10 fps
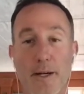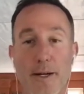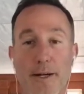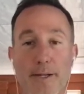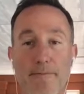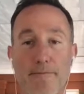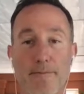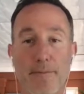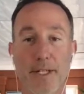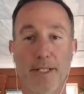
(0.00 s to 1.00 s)

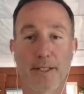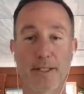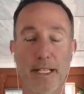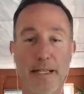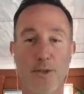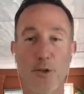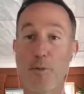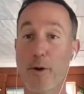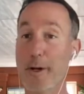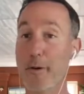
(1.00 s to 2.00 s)
But ETH
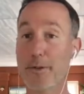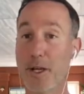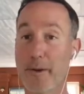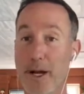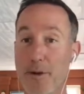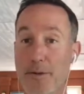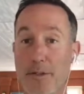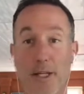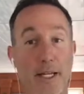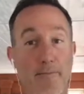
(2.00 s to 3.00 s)
2.0 is coming out
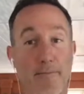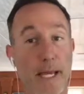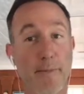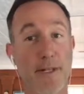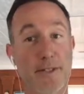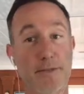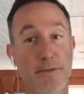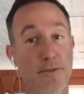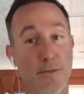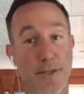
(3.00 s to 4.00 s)
in maybe
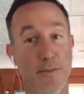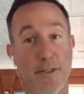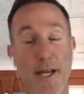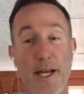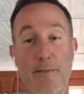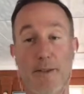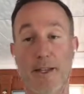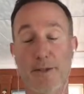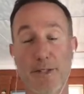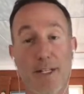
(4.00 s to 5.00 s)
sometime, and
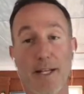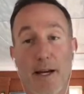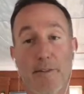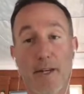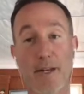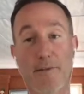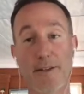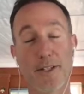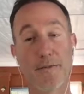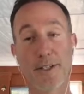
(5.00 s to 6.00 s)
there's an EIP
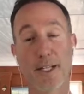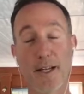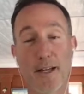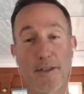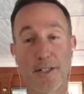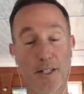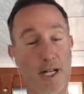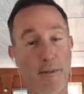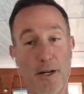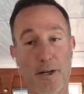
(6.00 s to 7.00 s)
1559 that's going to
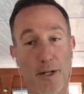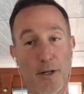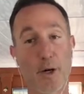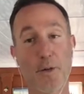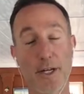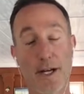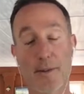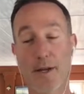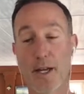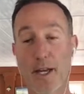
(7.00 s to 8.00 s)
come out in no
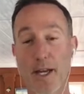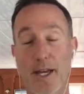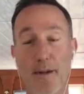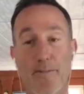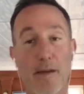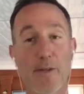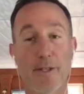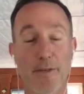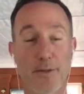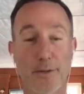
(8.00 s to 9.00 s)
time, and maybe
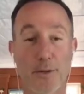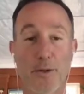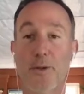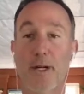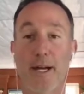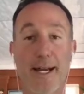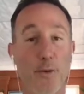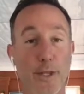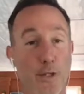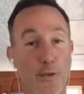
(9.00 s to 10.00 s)
these fees will go away. I
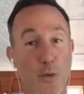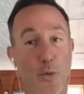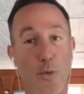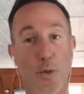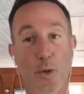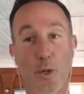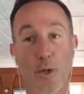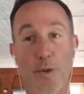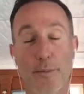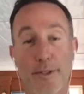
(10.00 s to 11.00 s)
don't think so,
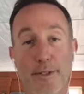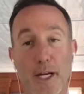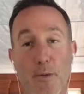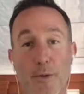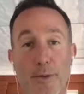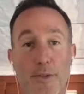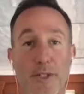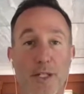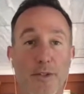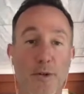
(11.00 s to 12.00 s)
but we will
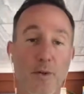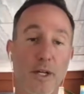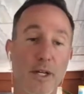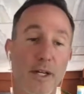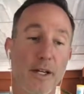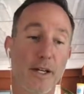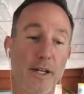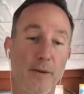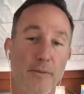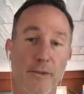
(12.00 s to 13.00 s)
see. So
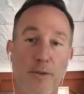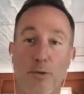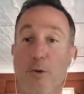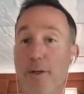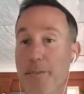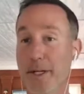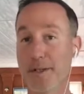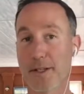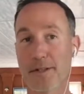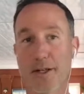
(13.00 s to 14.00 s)
growing
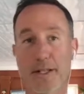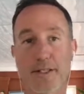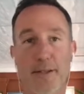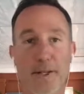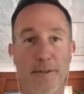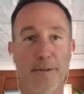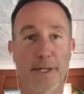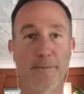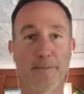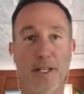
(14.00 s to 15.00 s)
pains, that's all I can tell you, right?